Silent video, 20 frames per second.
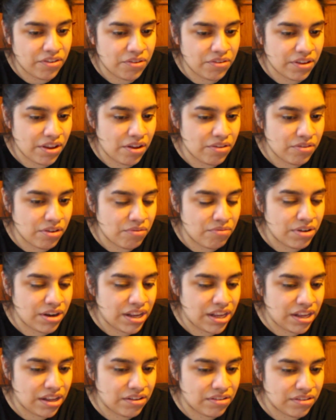those girls are
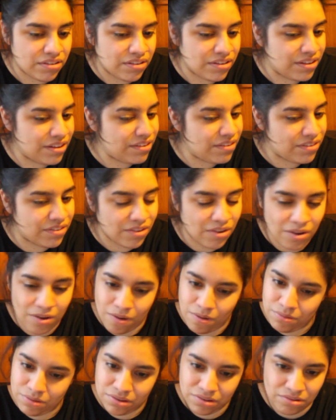really, this is
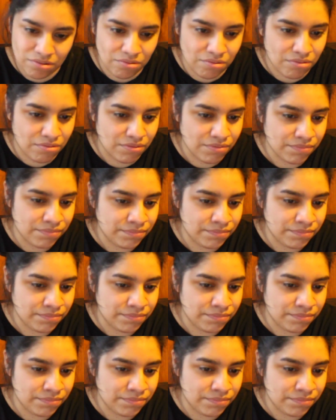old school.